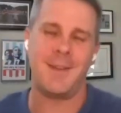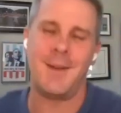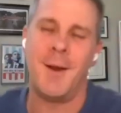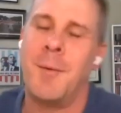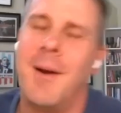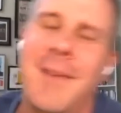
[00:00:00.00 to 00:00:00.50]
You
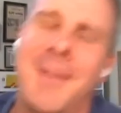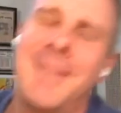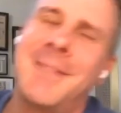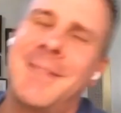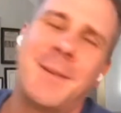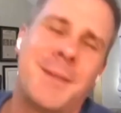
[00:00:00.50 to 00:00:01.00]
know what?
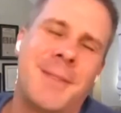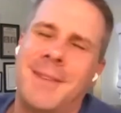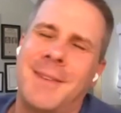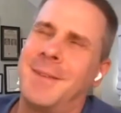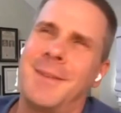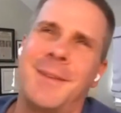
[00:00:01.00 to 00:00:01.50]

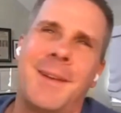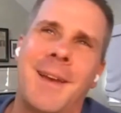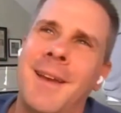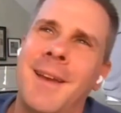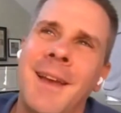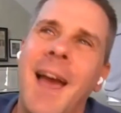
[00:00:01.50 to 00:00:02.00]
Let's.
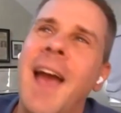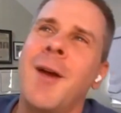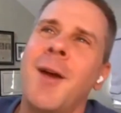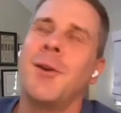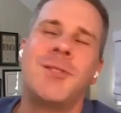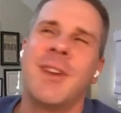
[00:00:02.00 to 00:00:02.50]
I
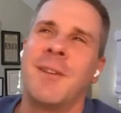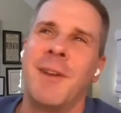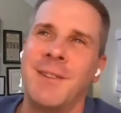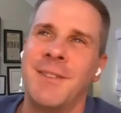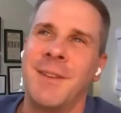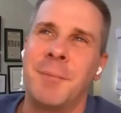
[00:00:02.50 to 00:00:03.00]
know your
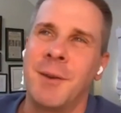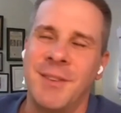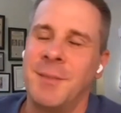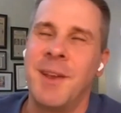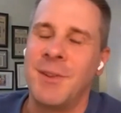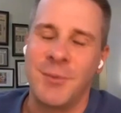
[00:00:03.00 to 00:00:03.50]
generation's into
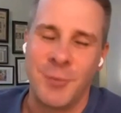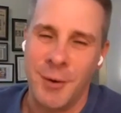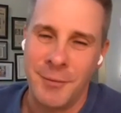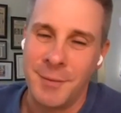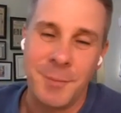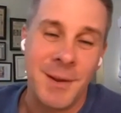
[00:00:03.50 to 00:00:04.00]
participation
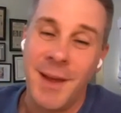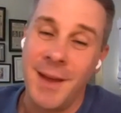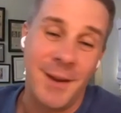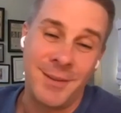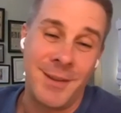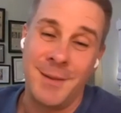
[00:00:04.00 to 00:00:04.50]
trophies, but not
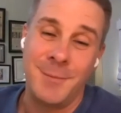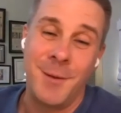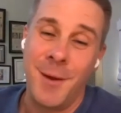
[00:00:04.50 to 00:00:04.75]
us, kid.